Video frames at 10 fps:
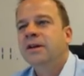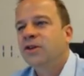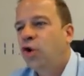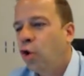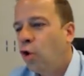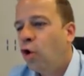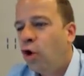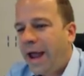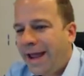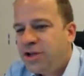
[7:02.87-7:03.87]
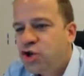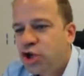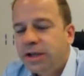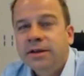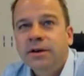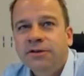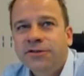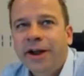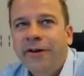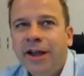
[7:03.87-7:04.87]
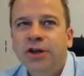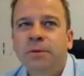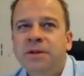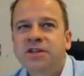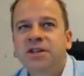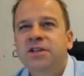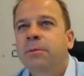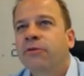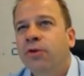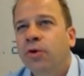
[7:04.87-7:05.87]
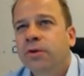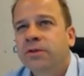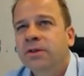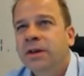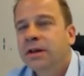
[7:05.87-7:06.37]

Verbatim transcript: core engine of their economic system, of course.